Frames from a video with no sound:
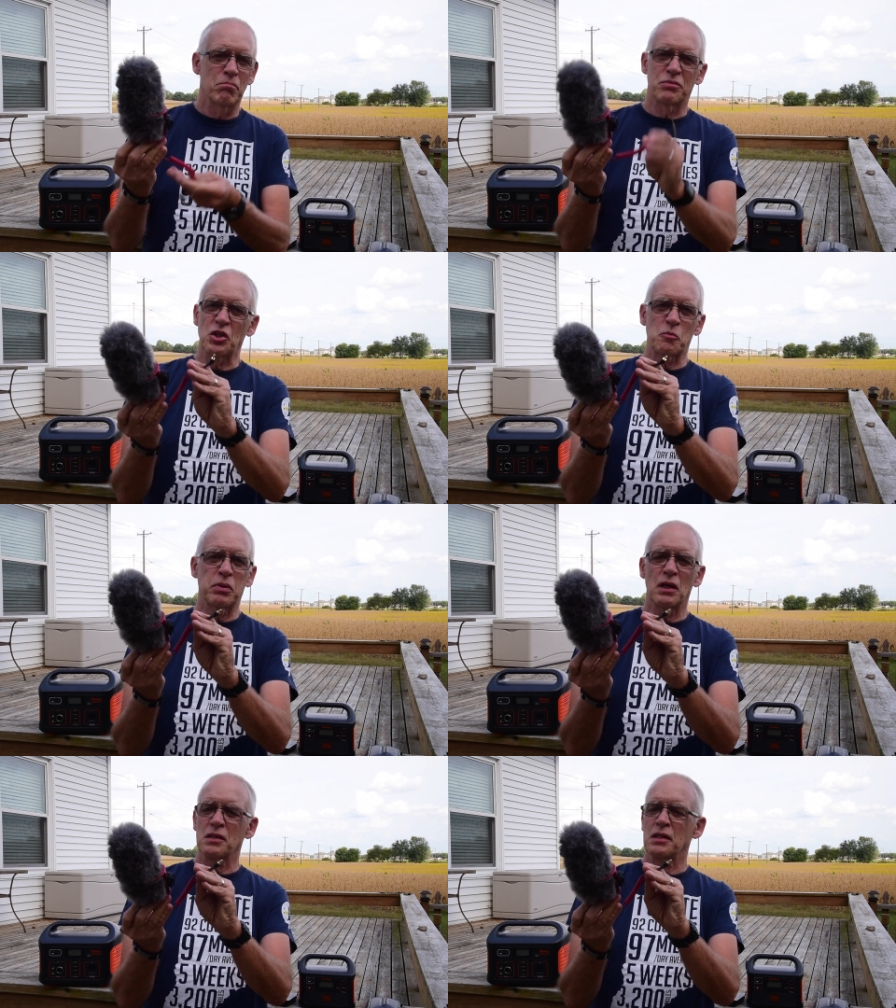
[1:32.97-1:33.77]
Just
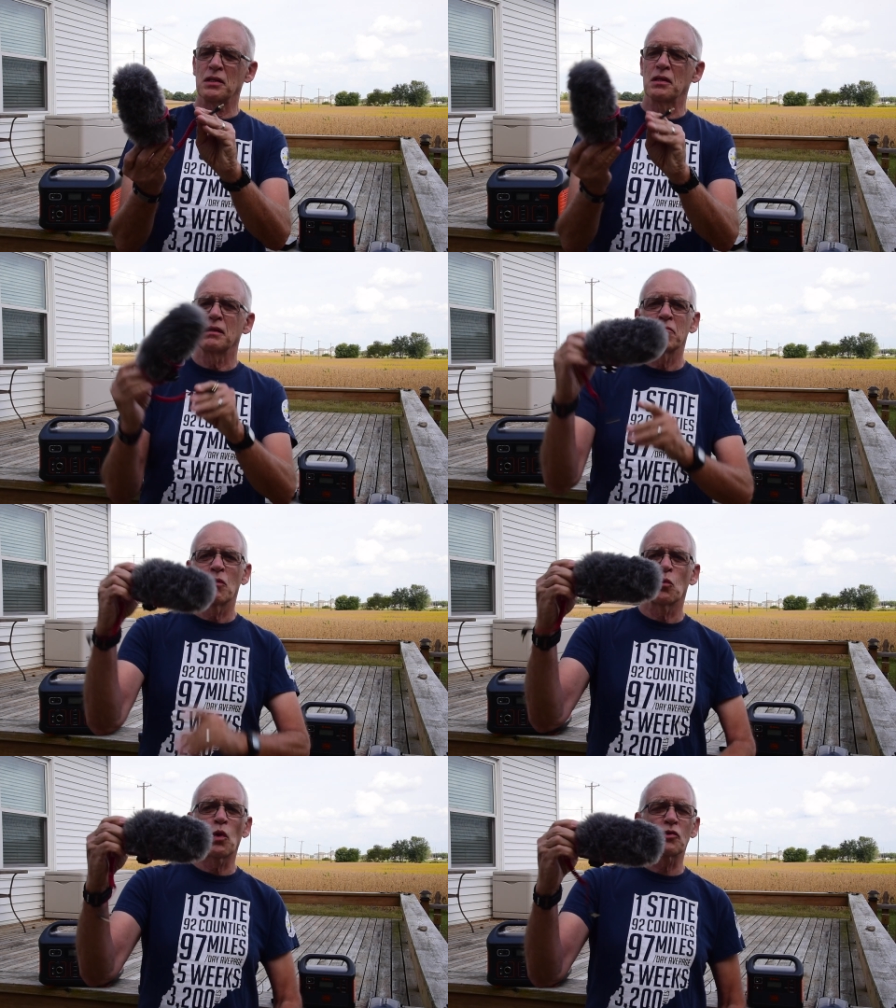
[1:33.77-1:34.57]
plugs in,
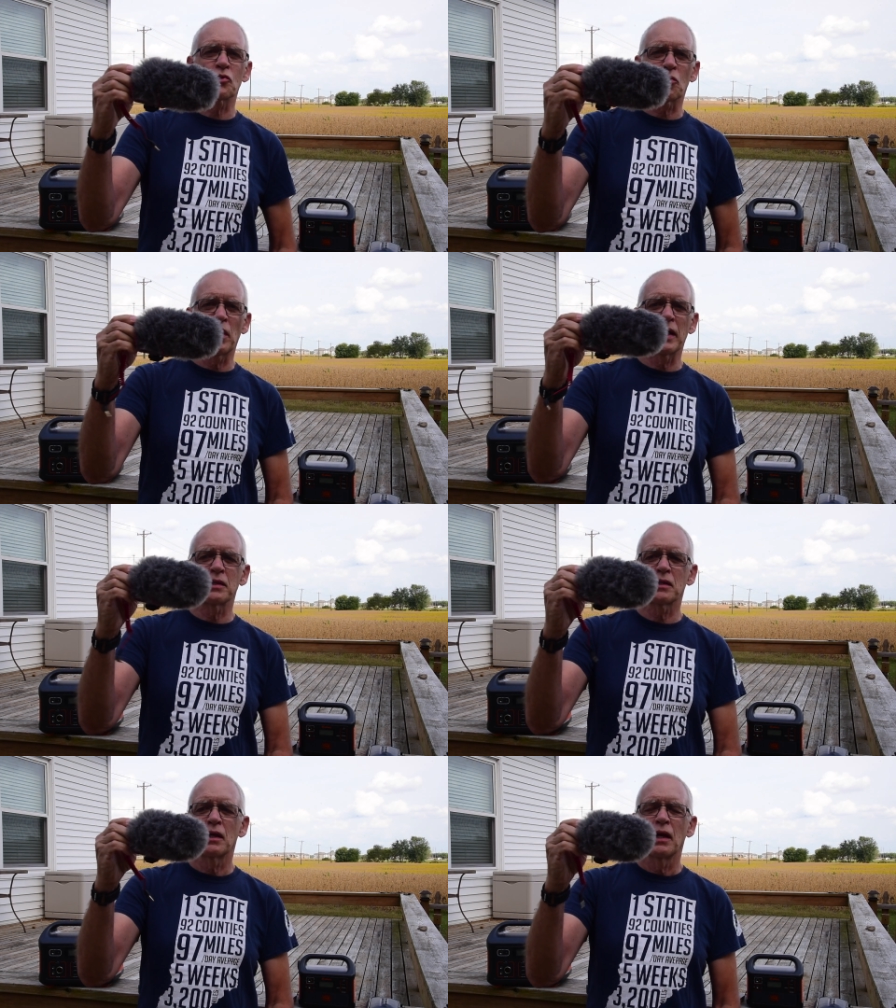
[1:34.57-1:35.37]
works
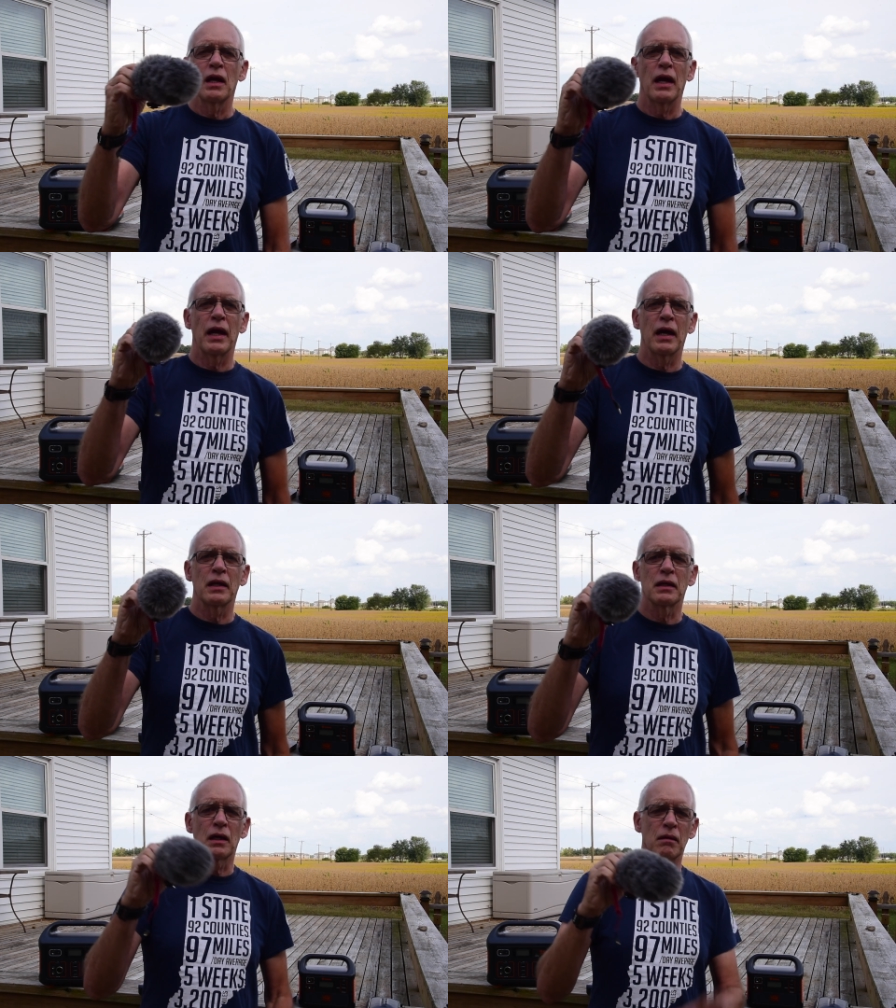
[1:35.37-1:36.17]
great,
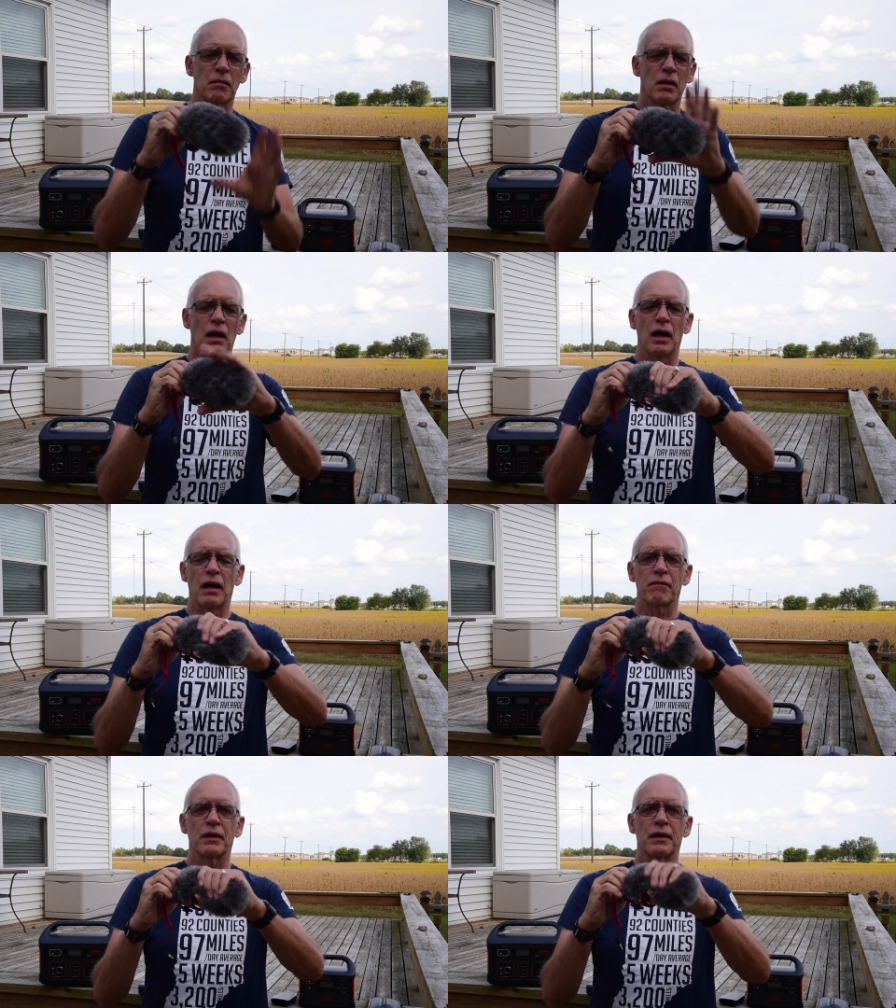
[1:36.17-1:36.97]
and I
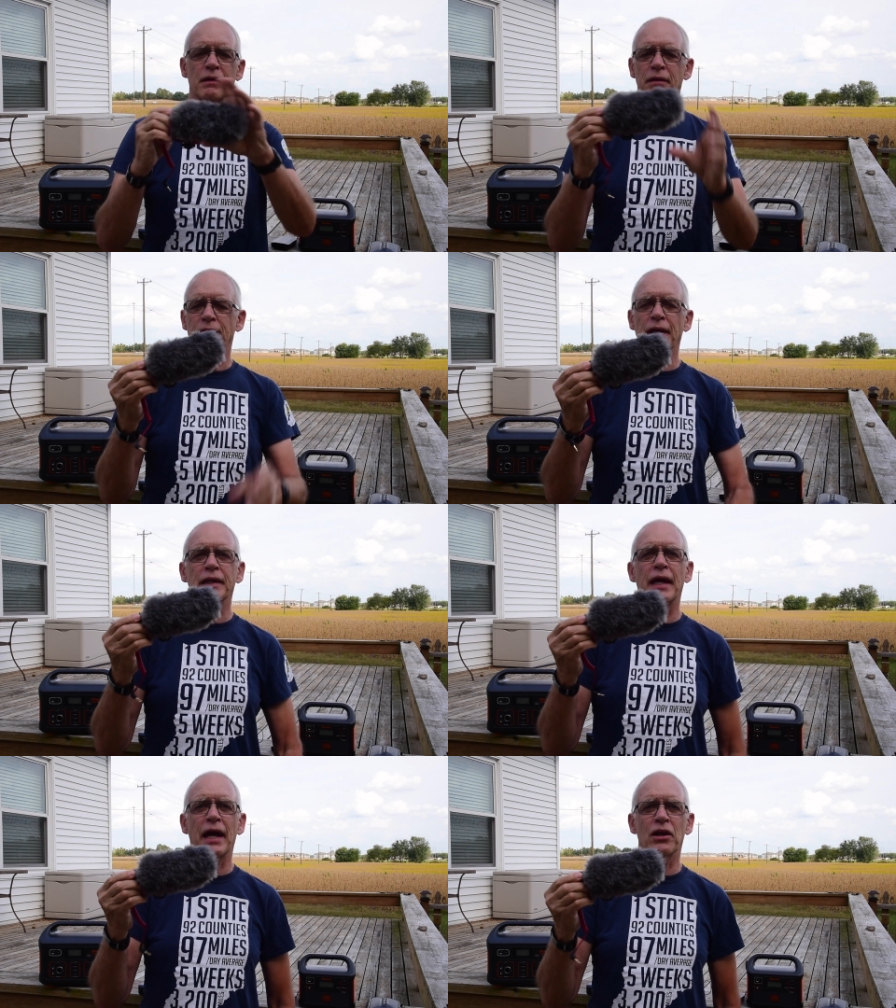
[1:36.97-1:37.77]
have the dead
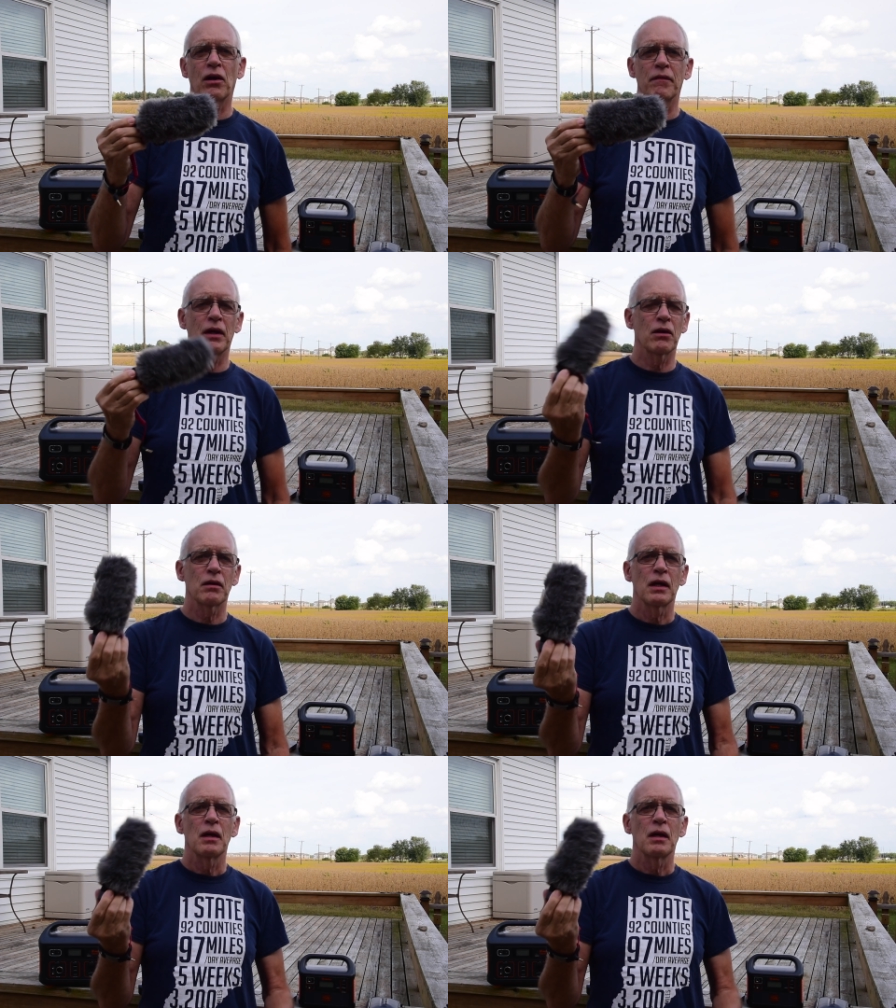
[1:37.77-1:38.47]
cat on there.